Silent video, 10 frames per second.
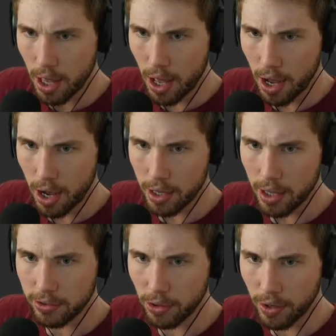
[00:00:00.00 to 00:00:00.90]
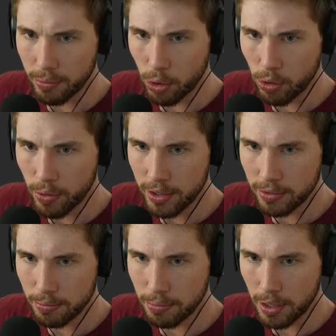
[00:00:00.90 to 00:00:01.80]
yeah, so I'm always
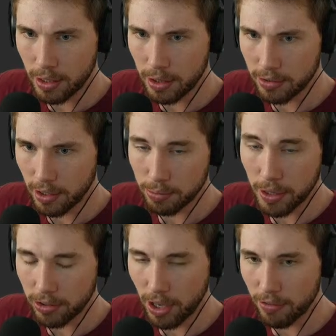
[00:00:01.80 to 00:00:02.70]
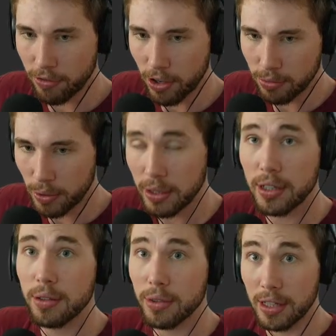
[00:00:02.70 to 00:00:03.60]
minning the size, but that's okay. First, we
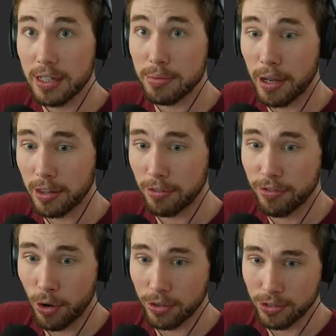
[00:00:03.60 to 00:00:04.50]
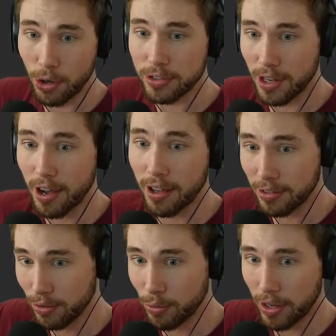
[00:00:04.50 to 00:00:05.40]
need to make the fog not die
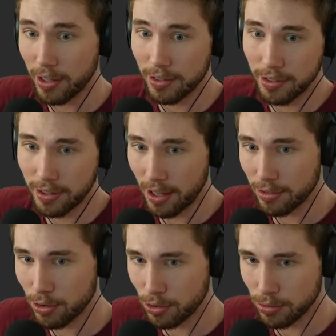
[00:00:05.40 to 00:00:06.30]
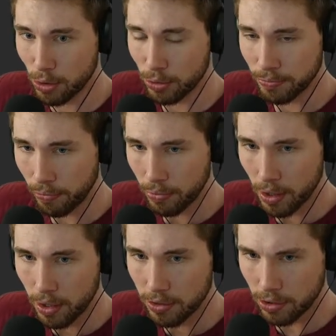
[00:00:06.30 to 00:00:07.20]
when it gets too small.
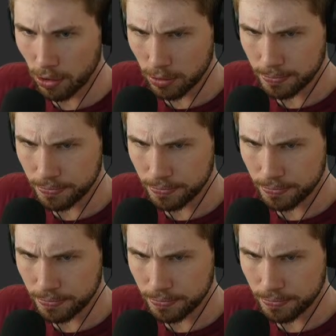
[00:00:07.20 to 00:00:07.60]
So